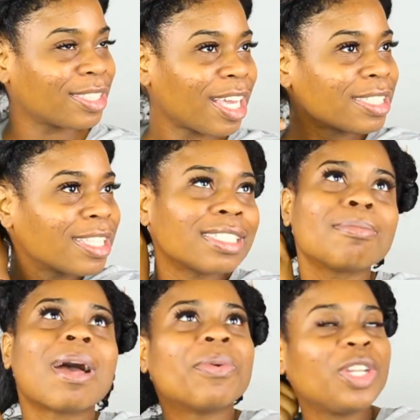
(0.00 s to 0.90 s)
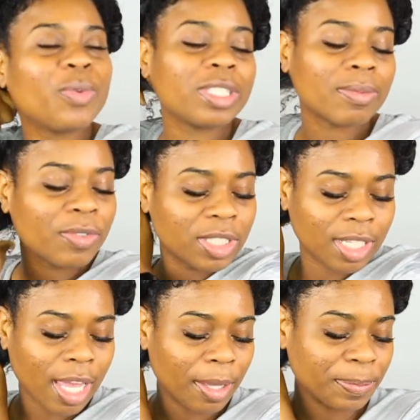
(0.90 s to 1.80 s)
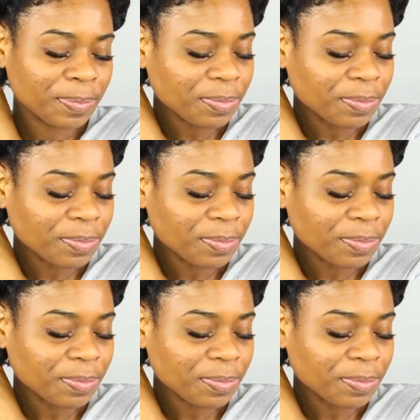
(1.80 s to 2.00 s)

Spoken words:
that's my witty wisdom for today.